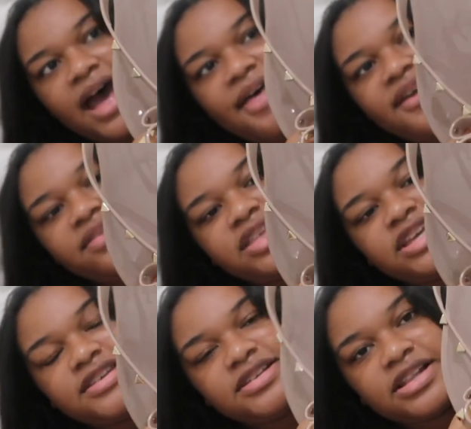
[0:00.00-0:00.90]
I think
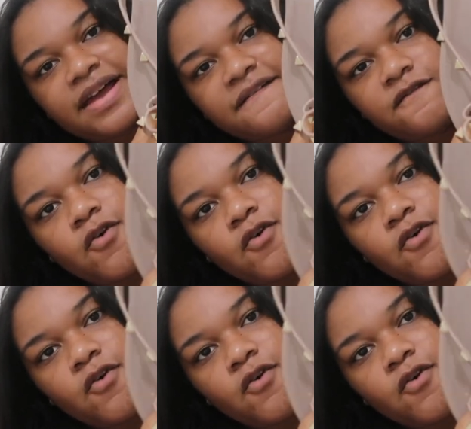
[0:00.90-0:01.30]
these shoes are like